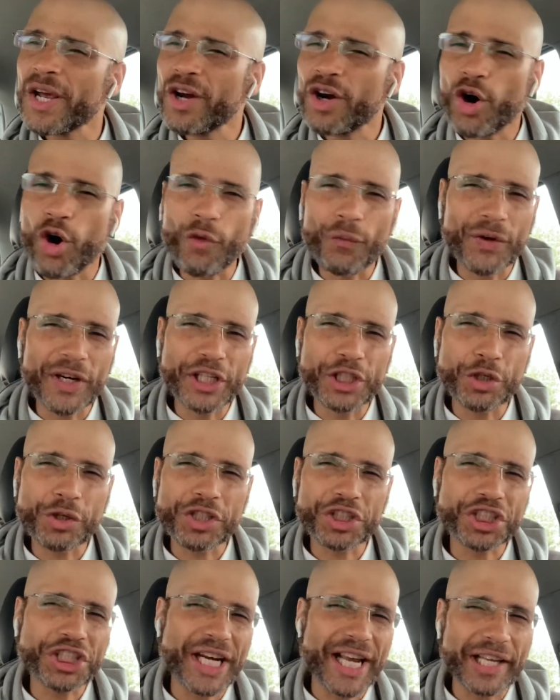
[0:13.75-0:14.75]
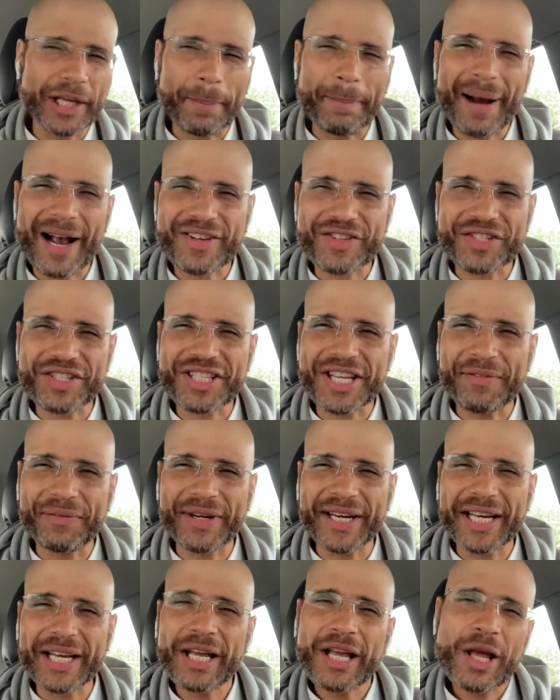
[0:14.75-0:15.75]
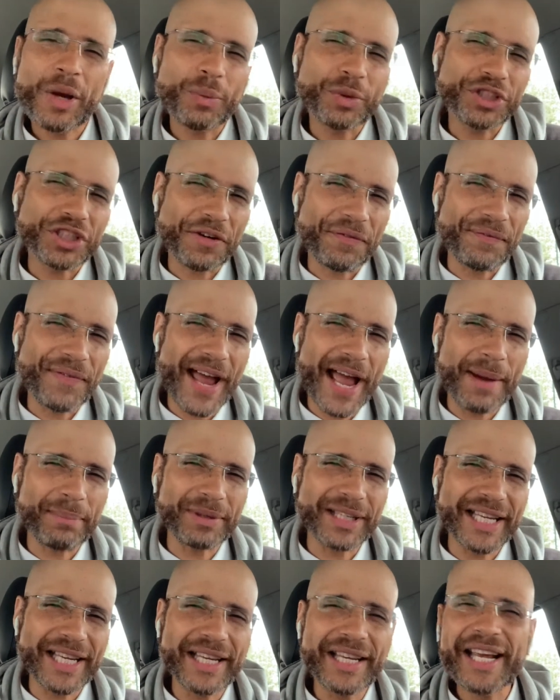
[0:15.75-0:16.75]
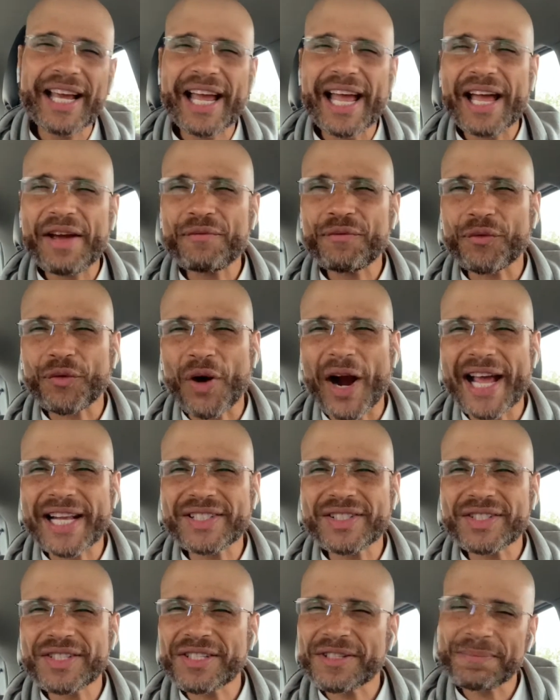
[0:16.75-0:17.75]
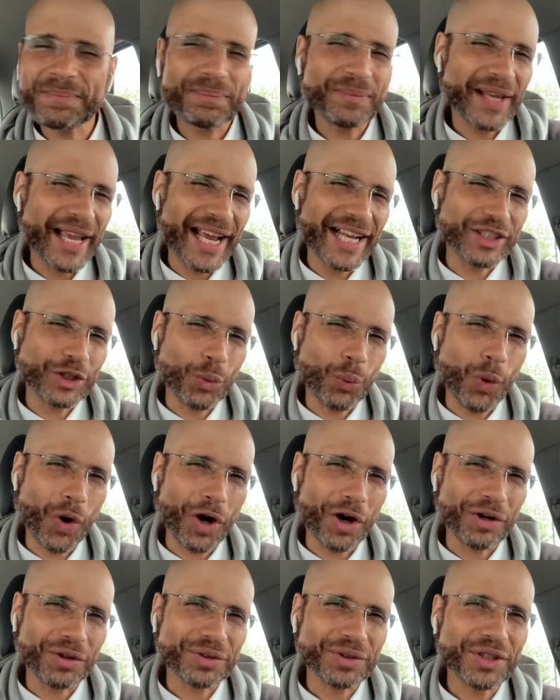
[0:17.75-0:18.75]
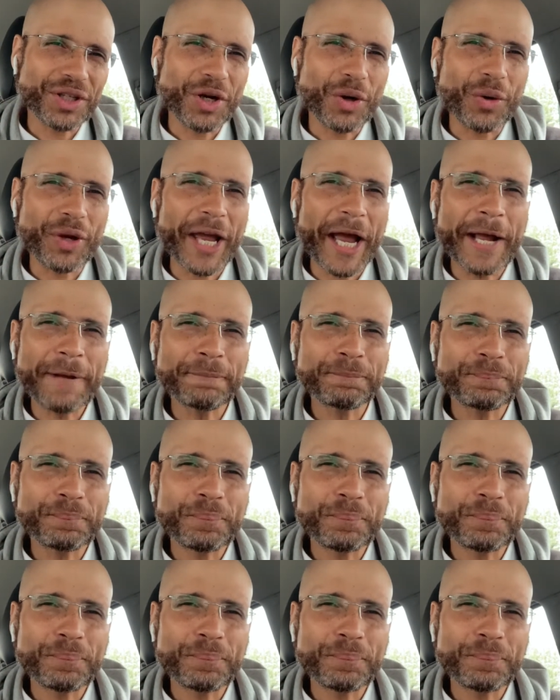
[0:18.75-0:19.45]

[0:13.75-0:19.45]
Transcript: Hopefully, you can share the positivity with your family, friends, and the world, okay?